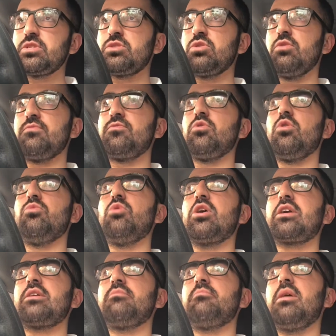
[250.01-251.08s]
So if you're a
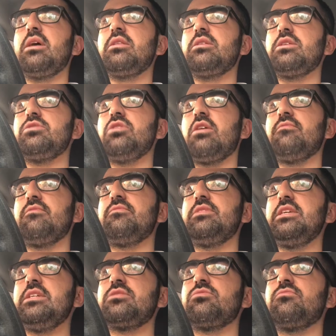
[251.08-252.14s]
working man and you have a
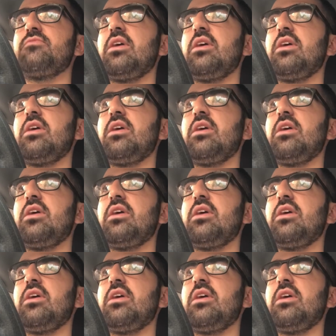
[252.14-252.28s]
diesel